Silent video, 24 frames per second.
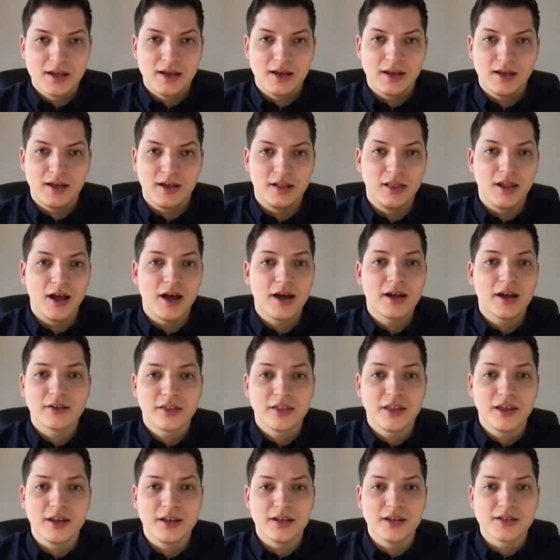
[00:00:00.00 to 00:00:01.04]
a lot of
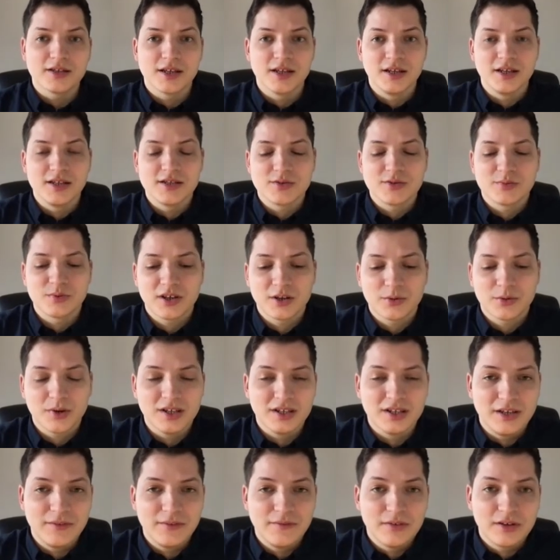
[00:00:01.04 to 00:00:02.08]
things, and it's
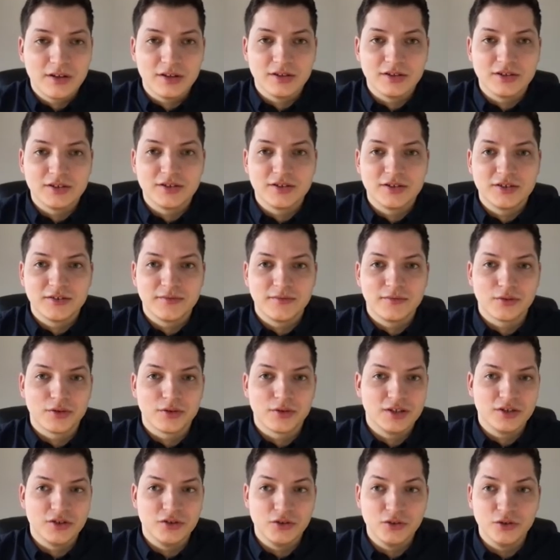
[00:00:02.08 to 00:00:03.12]
quite difficult for
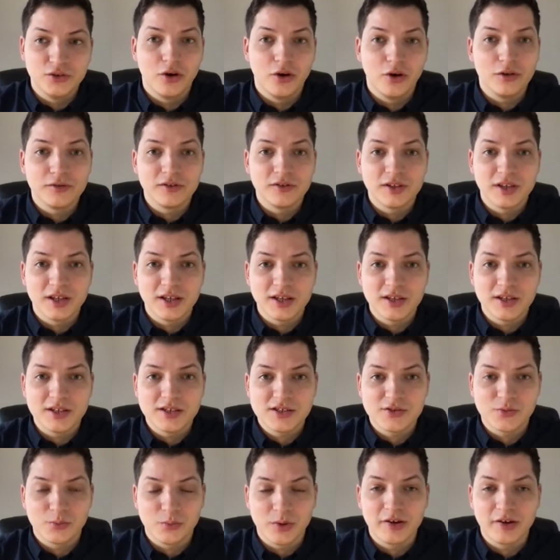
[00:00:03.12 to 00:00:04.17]
it to do all of the
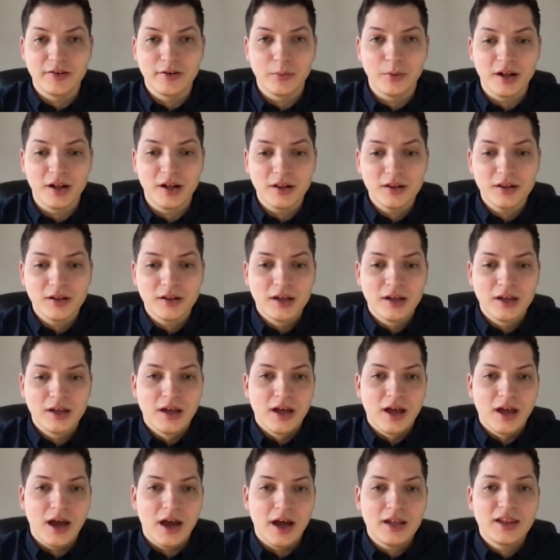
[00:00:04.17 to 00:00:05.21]
things very well.
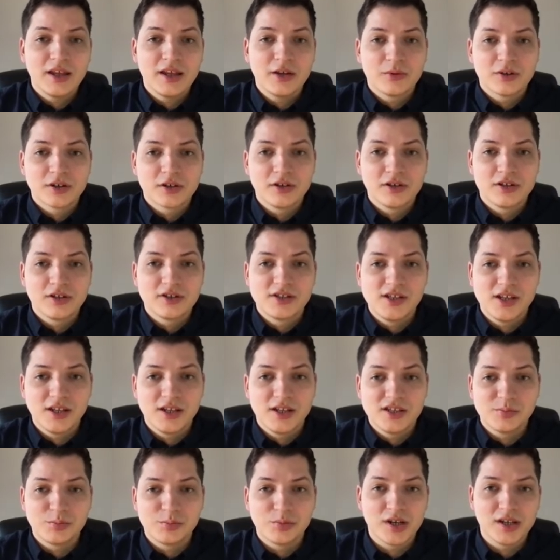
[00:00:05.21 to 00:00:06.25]
I think we're going to see
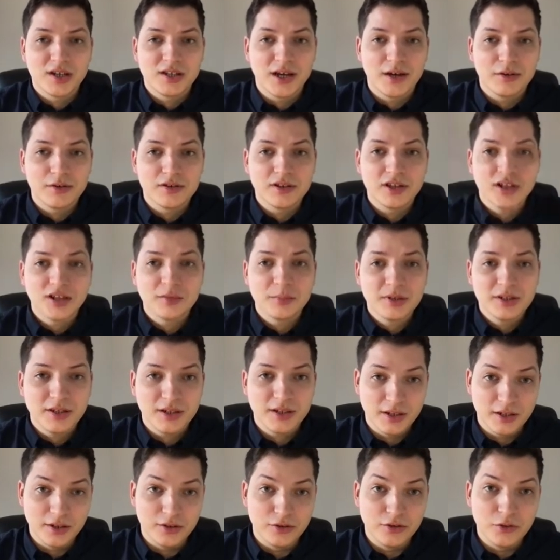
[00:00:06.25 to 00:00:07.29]
this break down a little bit
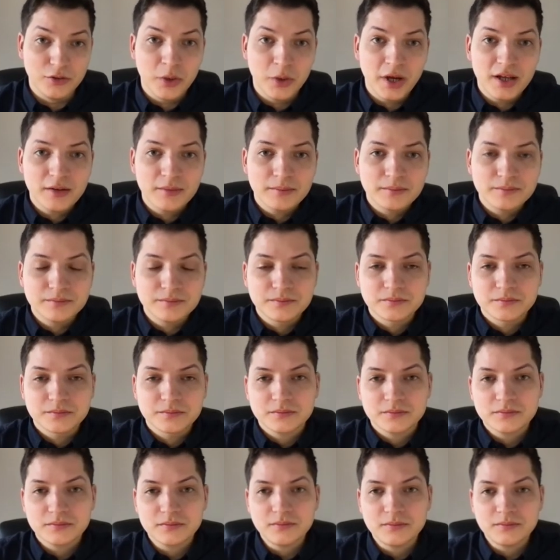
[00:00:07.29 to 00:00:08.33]
in a good way,
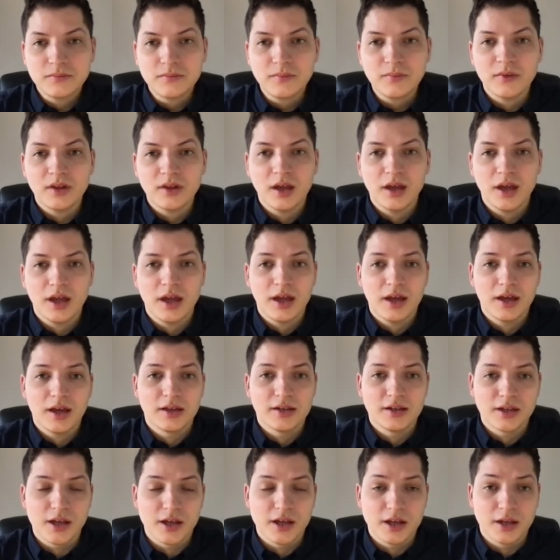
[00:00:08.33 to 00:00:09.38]

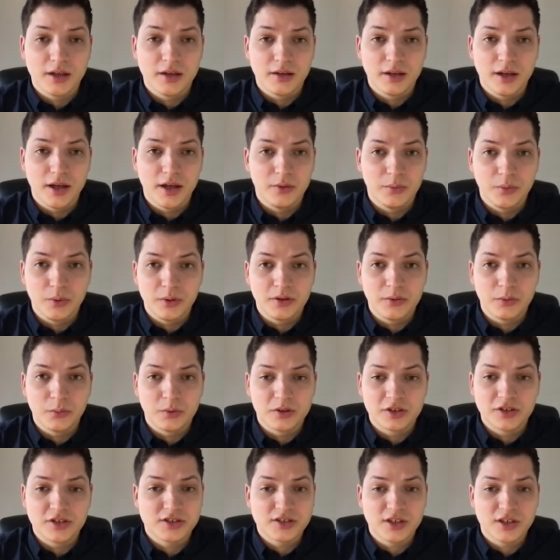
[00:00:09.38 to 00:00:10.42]
and
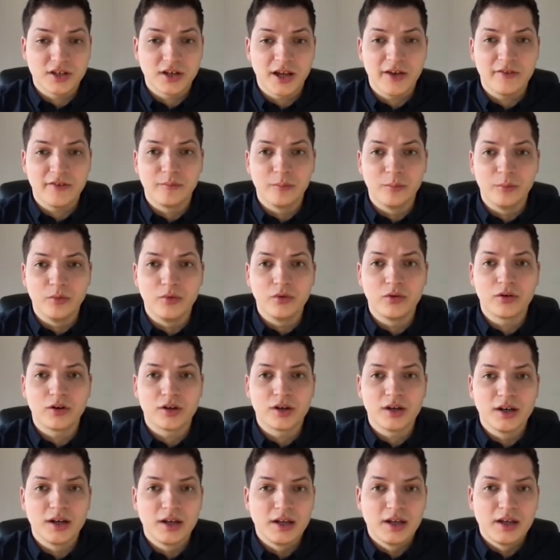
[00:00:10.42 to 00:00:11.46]
we're just going to have
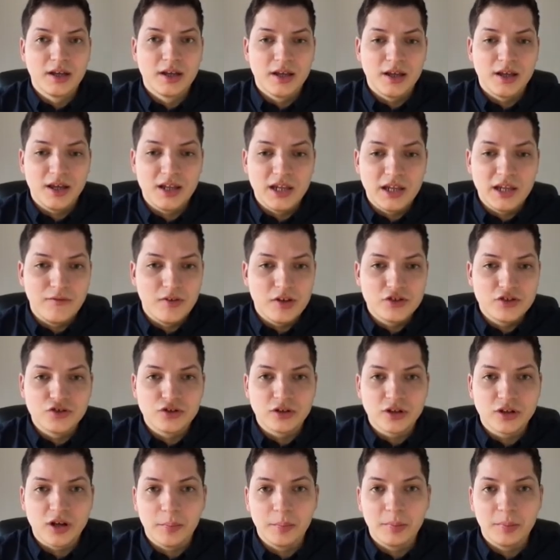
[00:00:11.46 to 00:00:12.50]
more
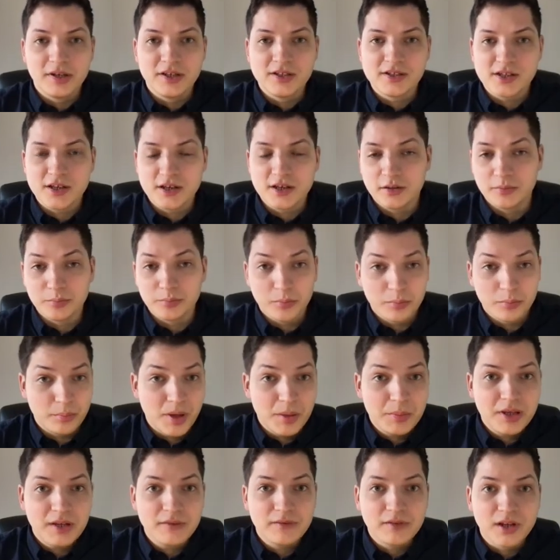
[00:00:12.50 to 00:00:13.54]
individual companies,
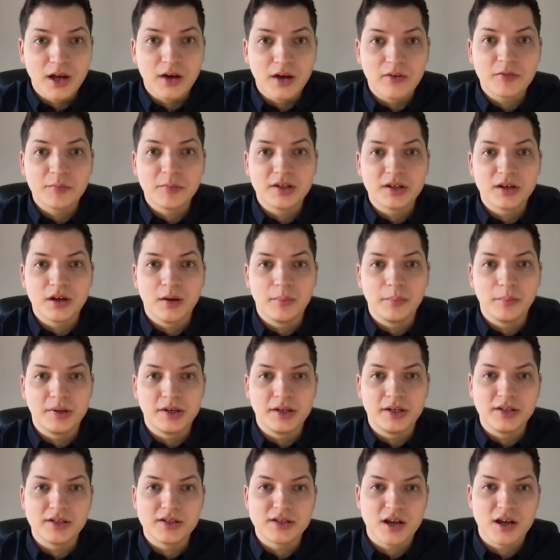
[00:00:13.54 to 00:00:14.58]
maybe even government
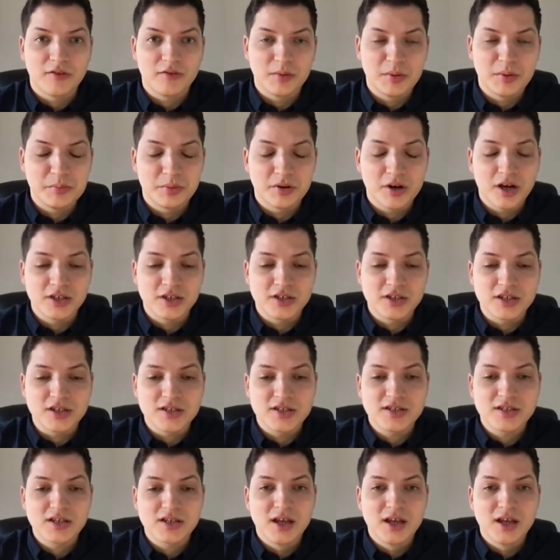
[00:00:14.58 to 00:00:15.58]
companies, government projects,